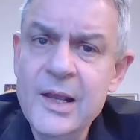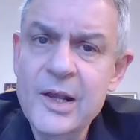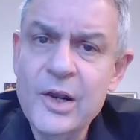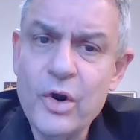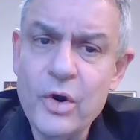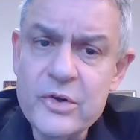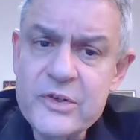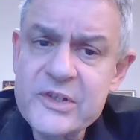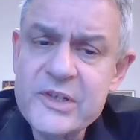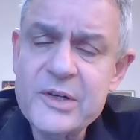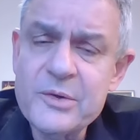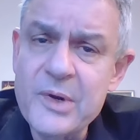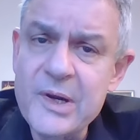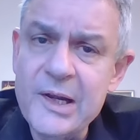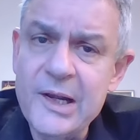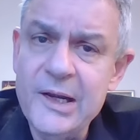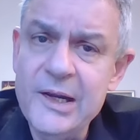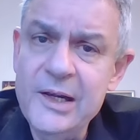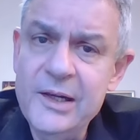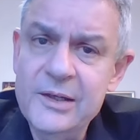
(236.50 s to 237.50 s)

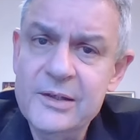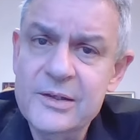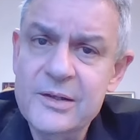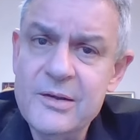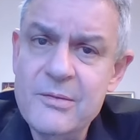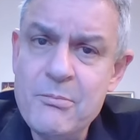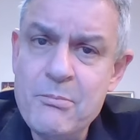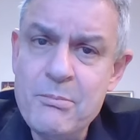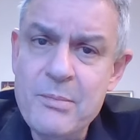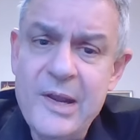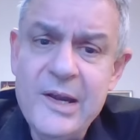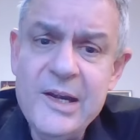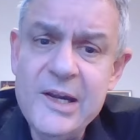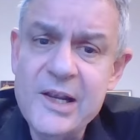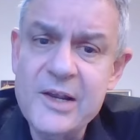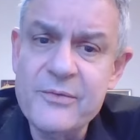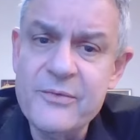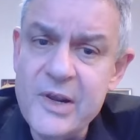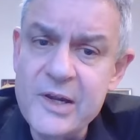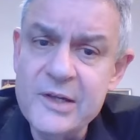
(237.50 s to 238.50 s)
Consequently, many
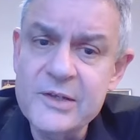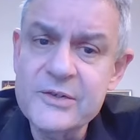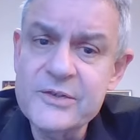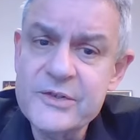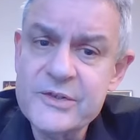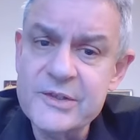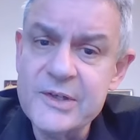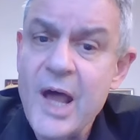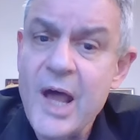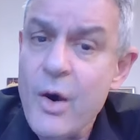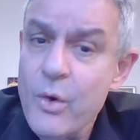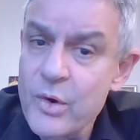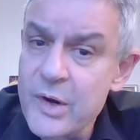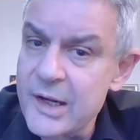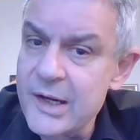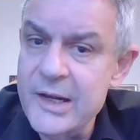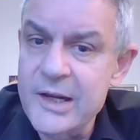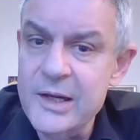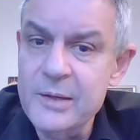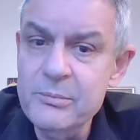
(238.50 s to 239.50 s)
Kvens now
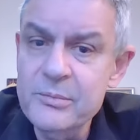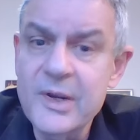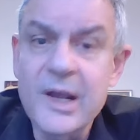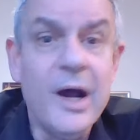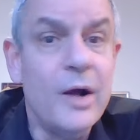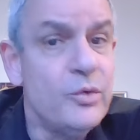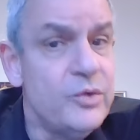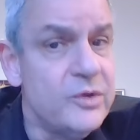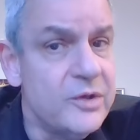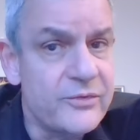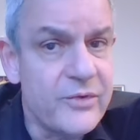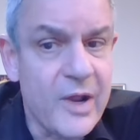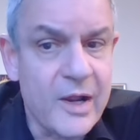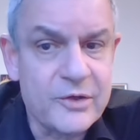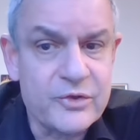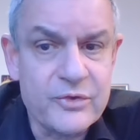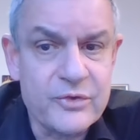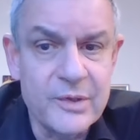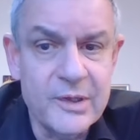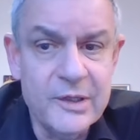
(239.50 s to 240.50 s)
claim
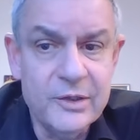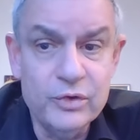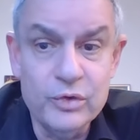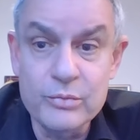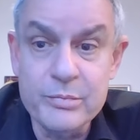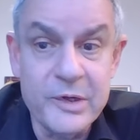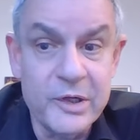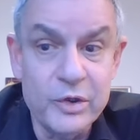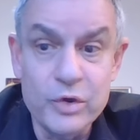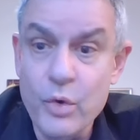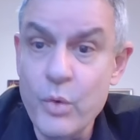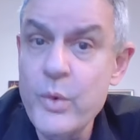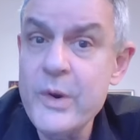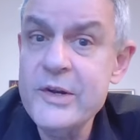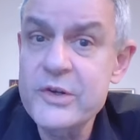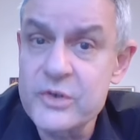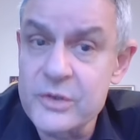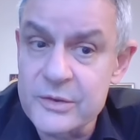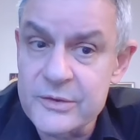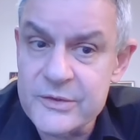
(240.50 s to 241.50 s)
counterfactually to be
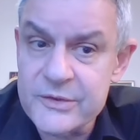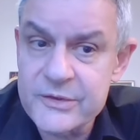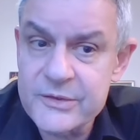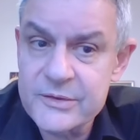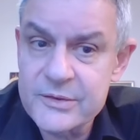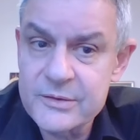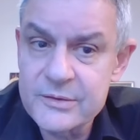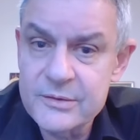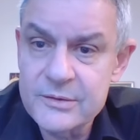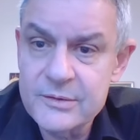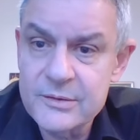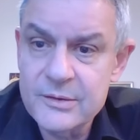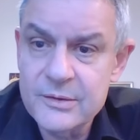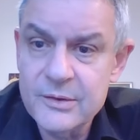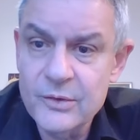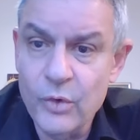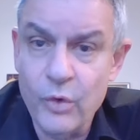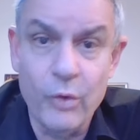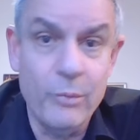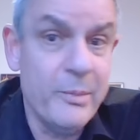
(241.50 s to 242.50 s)
Norwegians,
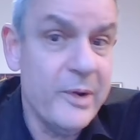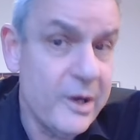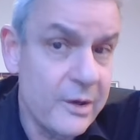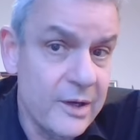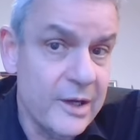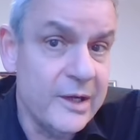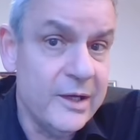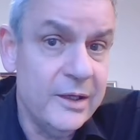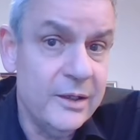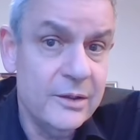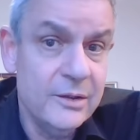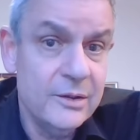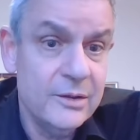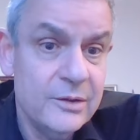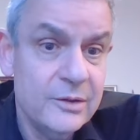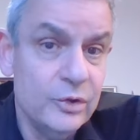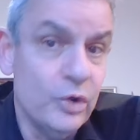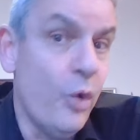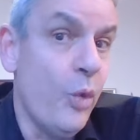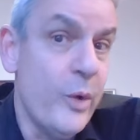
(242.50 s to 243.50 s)
or merely
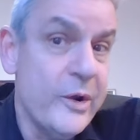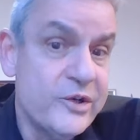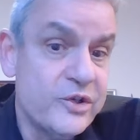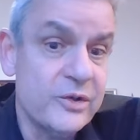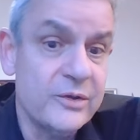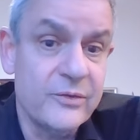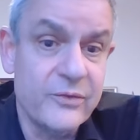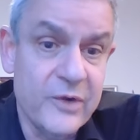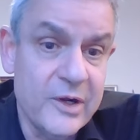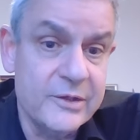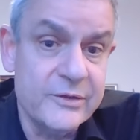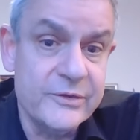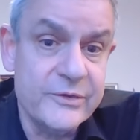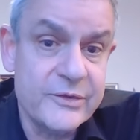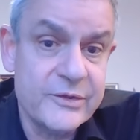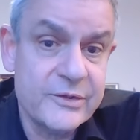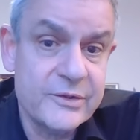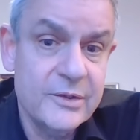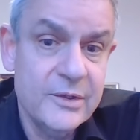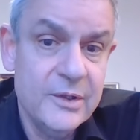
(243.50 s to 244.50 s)
Norwegian
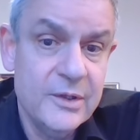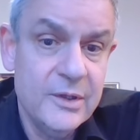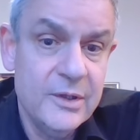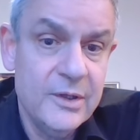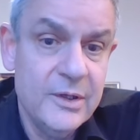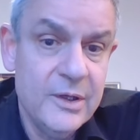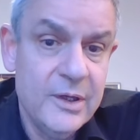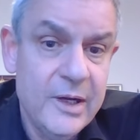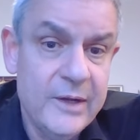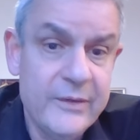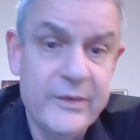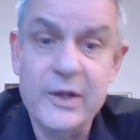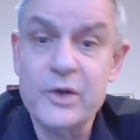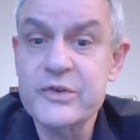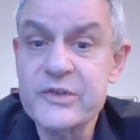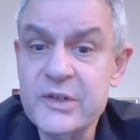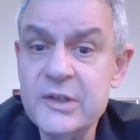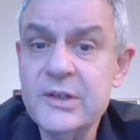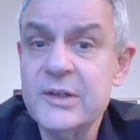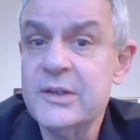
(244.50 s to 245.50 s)
Finns, and they
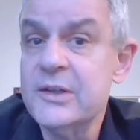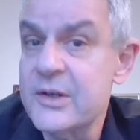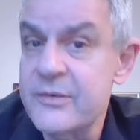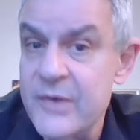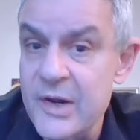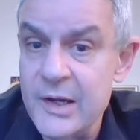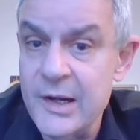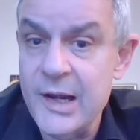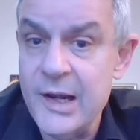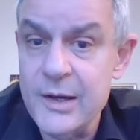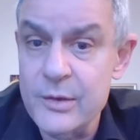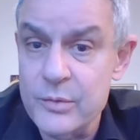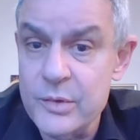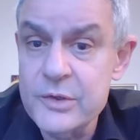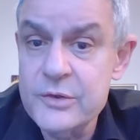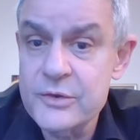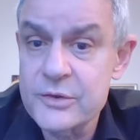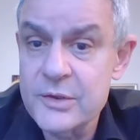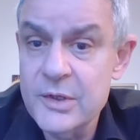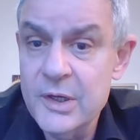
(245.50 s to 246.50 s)
consider the Kven
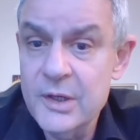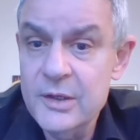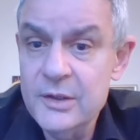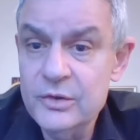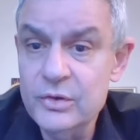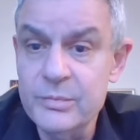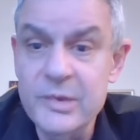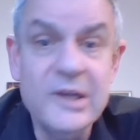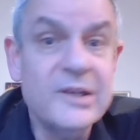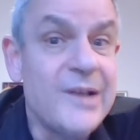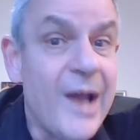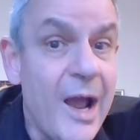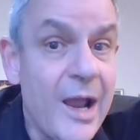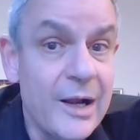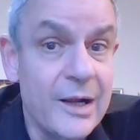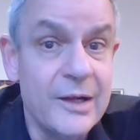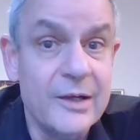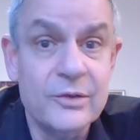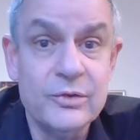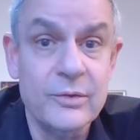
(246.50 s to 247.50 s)
language to be a
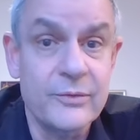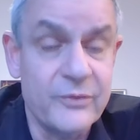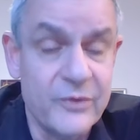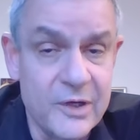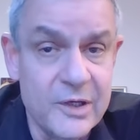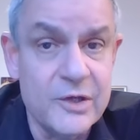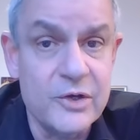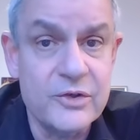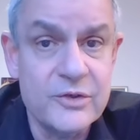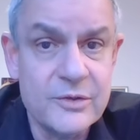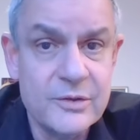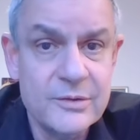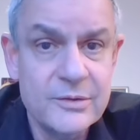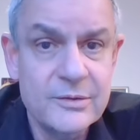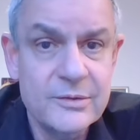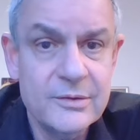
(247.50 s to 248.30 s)
dialect of Finnish.